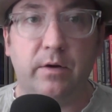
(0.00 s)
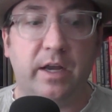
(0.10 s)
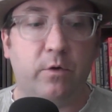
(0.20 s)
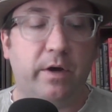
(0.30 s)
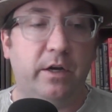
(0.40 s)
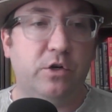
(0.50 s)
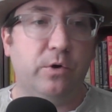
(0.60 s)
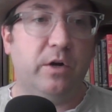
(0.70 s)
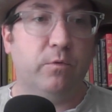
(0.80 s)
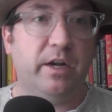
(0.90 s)
I quite
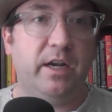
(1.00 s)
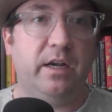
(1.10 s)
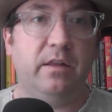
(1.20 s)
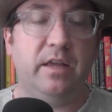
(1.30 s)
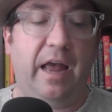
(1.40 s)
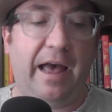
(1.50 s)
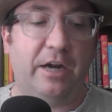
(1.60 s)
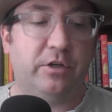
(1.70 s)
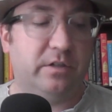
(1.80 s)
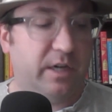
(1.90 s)
enjoyed reading the
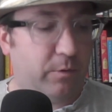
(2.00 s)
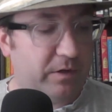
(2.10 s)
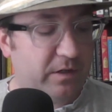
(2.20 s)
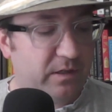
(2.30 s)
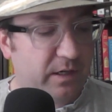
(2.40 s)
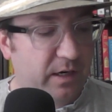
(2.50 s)
action sequences